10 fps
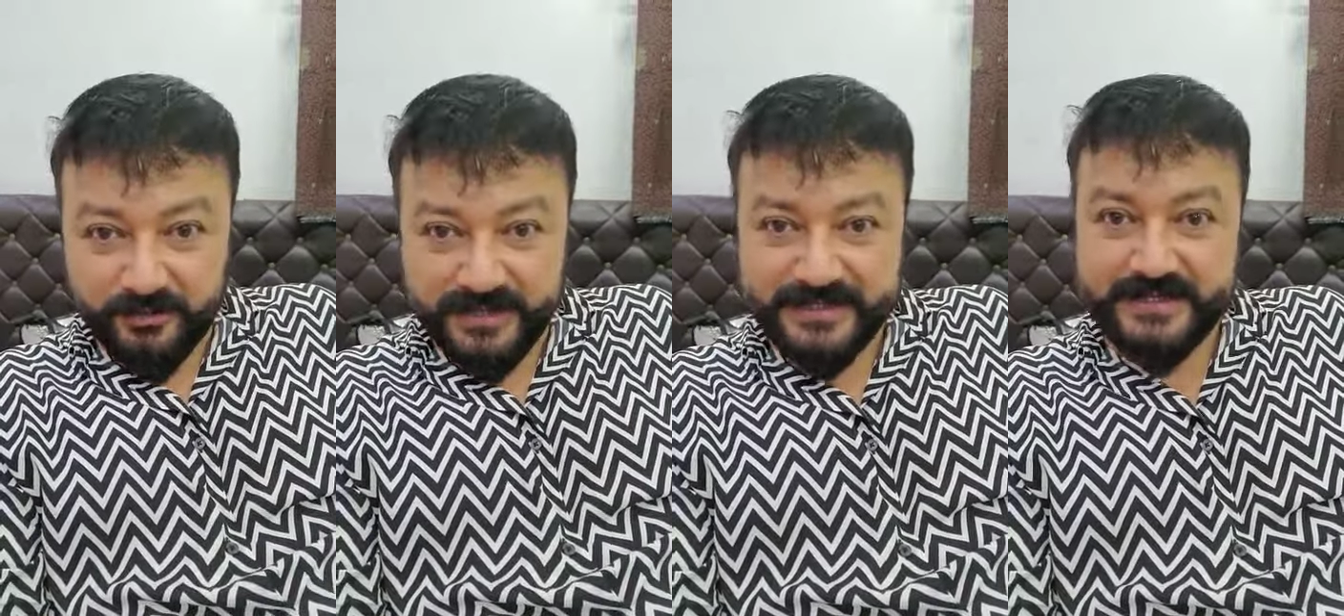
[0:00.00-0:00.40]

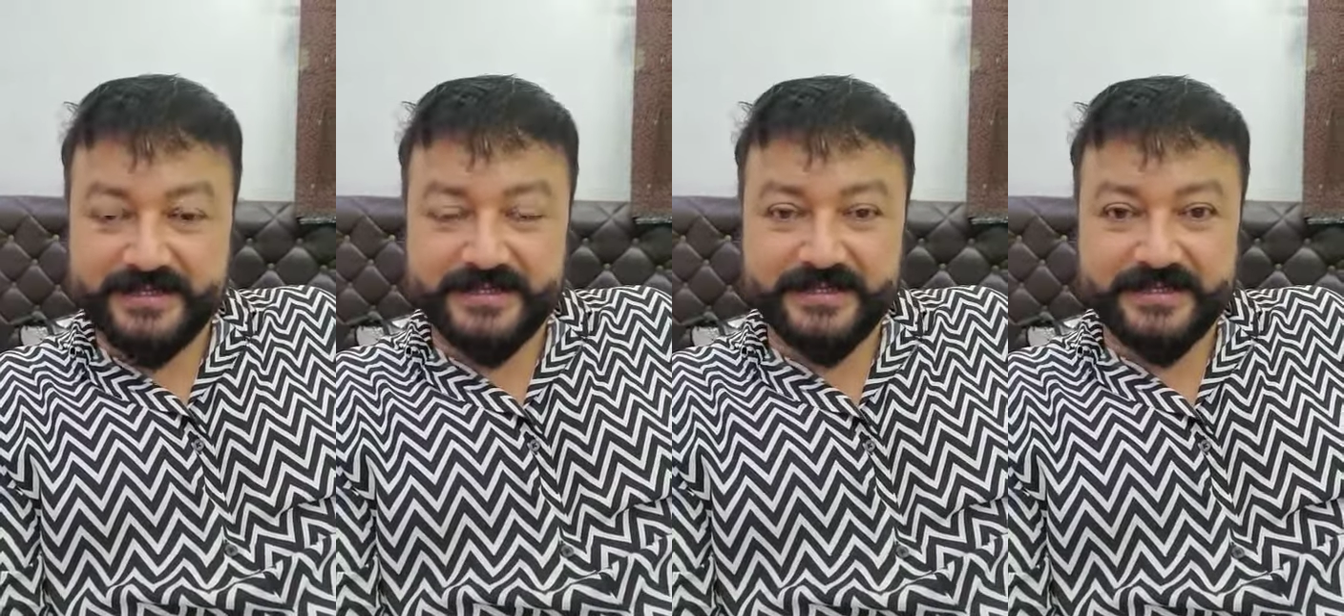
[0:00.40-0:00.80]

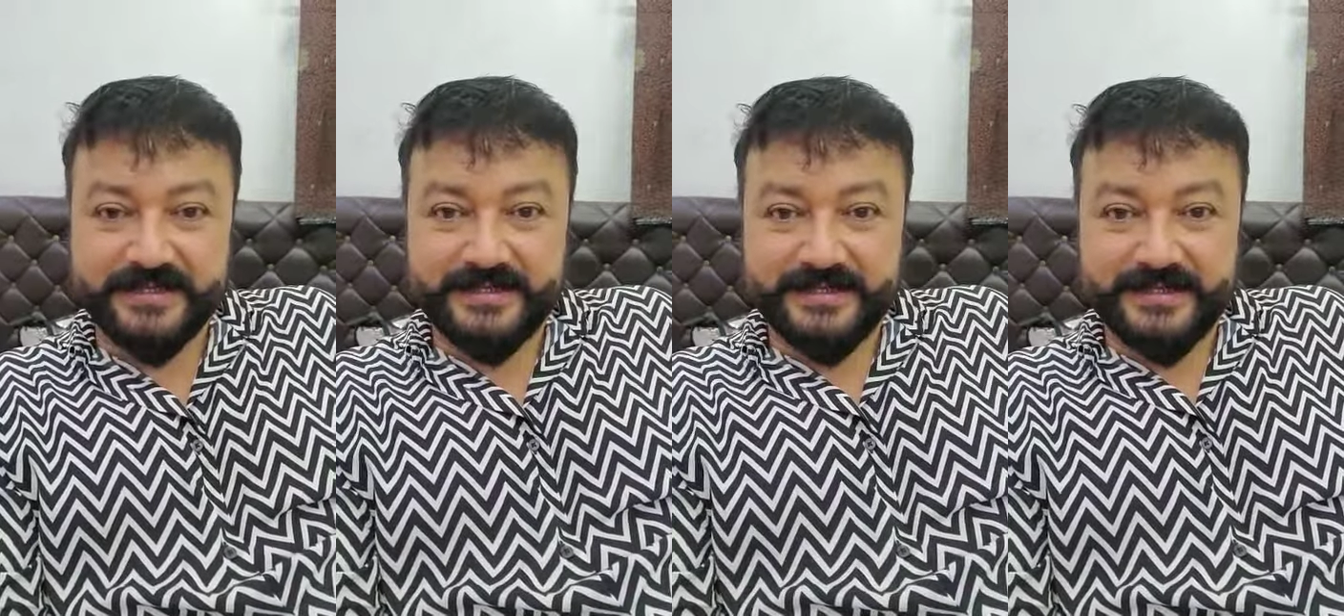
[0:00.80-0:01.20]
blessings,
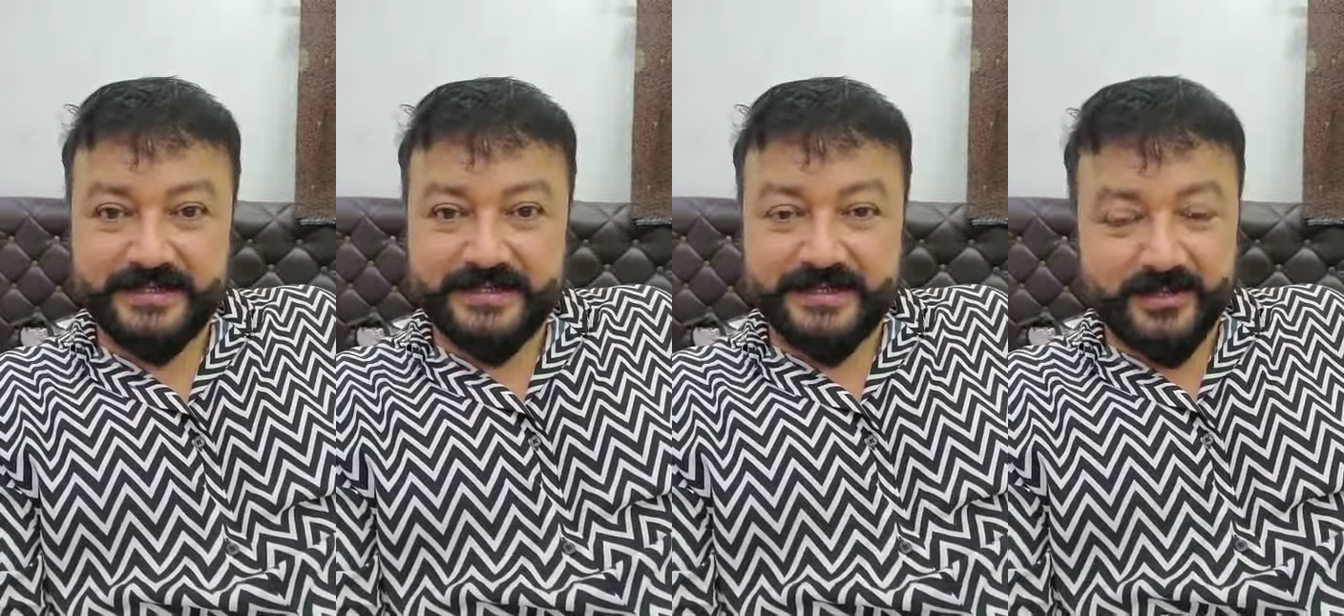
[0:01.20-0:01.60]

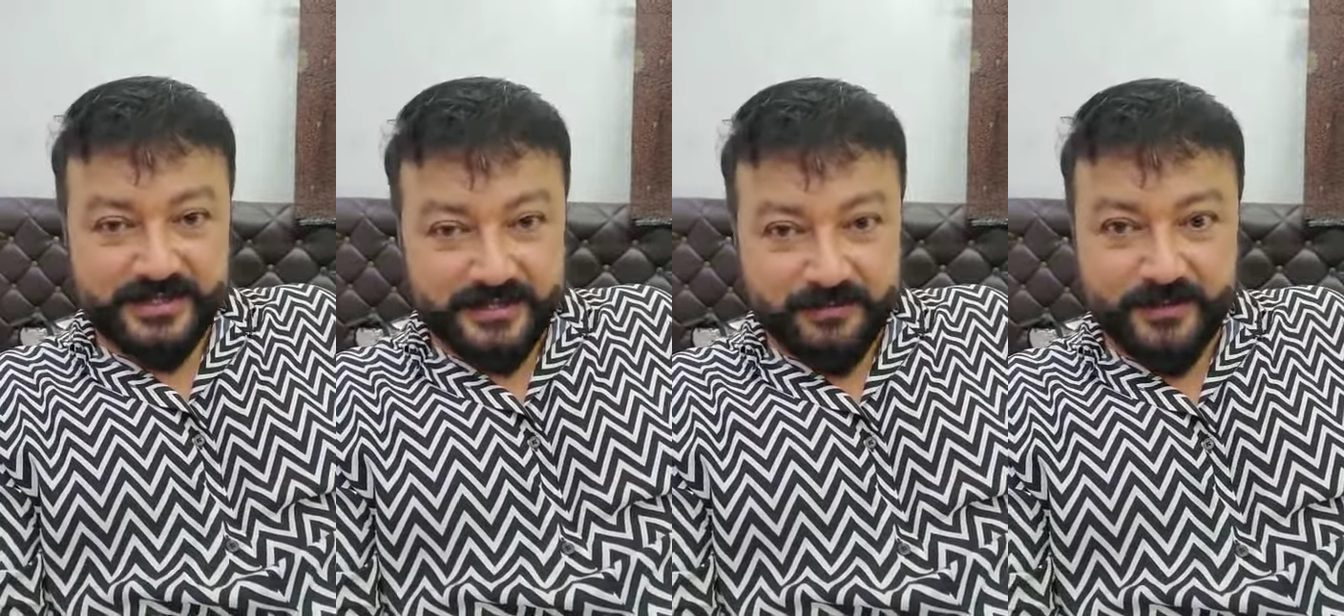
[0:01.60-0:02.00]
your
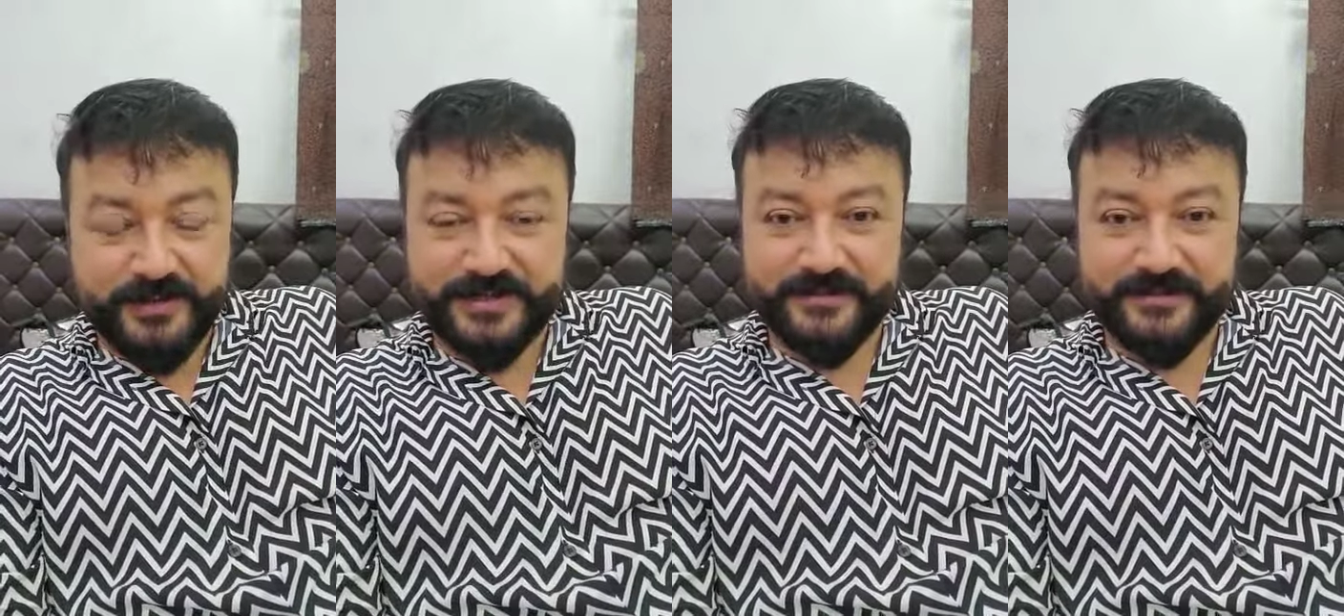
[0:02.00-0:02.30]
support.